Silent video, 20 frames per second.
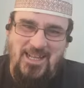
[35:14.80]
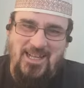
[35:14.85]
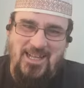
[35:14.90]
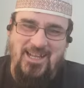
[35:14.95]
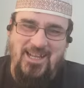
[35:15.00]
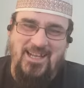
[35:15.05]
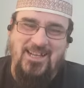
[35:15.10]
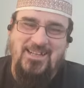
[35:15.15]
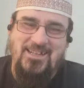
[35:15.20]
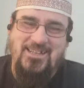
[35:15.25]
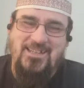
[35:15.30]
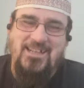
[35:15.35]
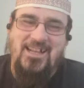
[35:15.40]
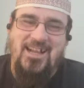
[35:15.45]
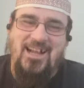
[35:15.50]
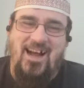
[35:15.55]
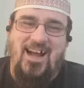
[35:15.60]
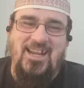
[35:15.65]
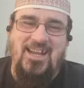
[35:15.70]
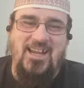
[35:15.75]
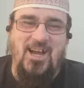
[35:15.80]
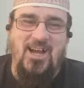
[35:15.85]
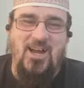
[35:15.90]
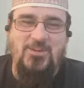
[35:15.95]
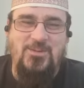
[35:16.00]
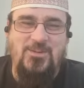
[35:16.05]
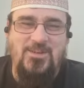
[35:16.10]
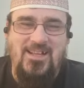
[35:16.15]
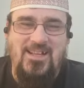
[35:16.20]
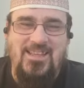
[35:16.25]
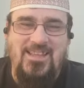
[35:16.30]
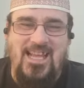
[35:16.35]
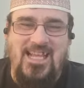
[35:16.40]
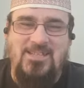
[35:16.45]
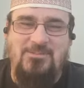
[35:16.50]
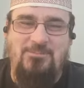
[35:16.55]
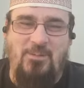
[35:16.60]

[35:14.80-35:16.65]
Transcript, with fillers: I know that's